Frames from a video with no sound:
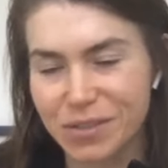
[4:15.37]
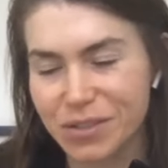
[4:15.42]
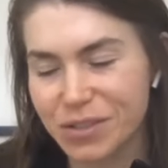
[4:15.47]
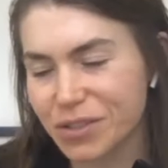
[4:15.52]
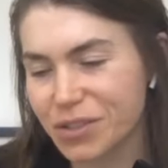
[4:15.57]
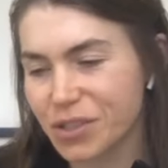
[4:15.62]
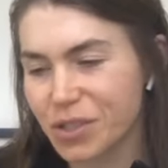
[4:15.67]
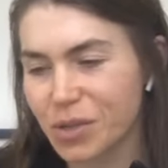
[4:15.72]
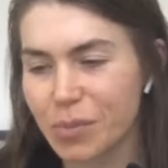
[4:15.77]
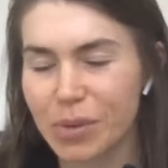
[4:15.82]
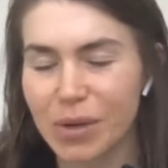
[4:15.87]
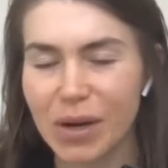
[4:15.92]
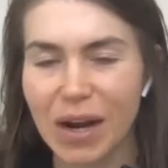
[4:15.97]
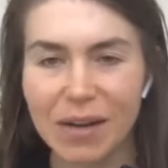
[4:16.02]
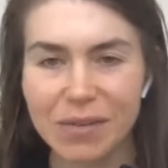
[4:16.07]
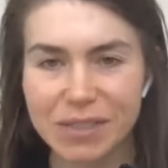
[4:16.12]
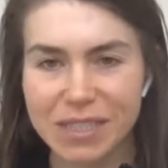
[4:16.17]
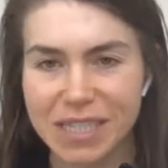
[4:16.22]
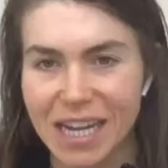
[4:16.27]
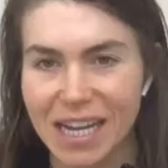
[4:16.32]
super
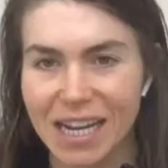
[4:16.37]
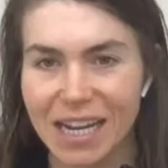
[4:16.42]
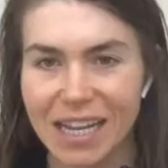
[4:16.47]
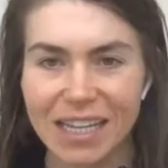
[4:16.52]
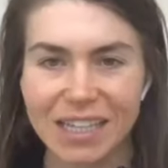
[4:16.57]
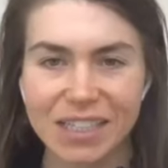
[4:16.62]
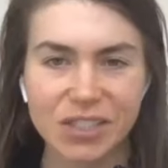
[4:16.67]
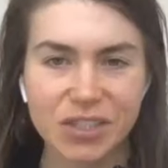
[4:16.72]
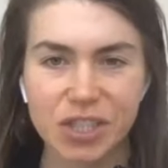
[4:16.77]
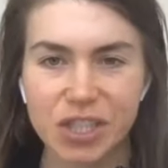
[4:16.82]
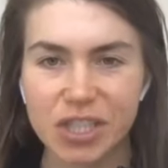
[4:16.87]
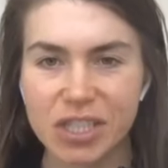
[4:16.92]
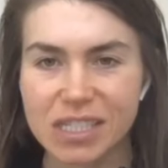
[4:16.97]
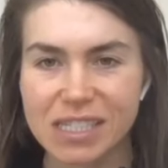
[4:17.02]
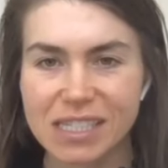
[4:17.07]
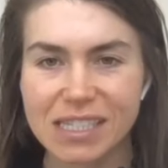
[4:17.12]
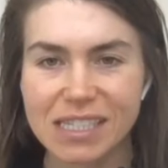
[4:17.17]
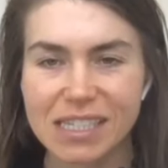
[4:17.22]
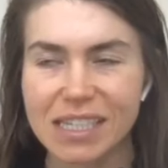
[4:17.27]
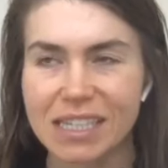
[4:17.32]
outdated,
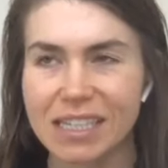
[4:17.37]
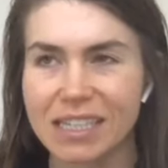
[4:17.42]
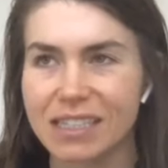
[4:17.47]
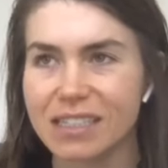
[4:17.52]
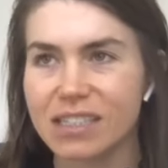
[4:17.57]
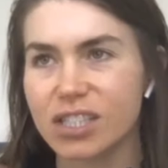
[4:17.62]
cheesy,